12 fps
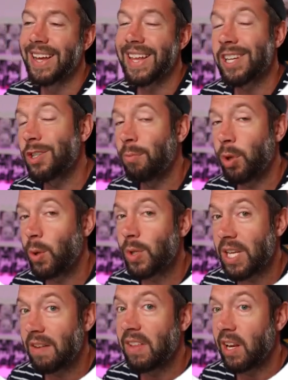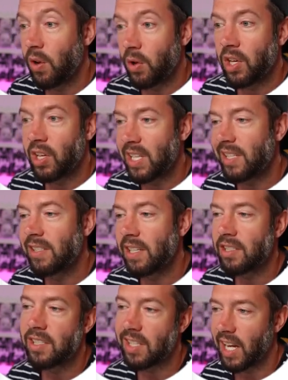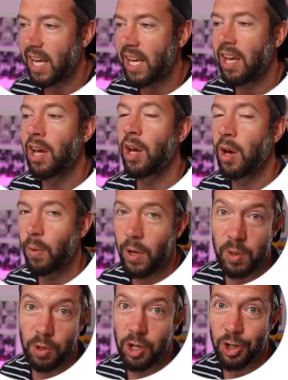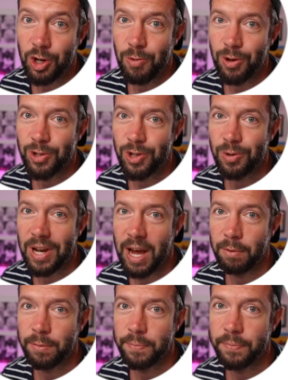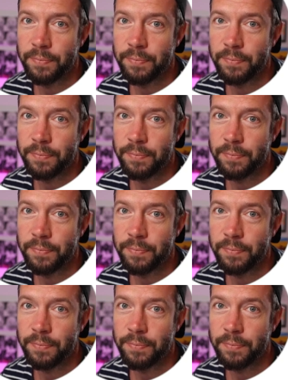That's the beauty of then looking at this digitally, which we're going to come on to now.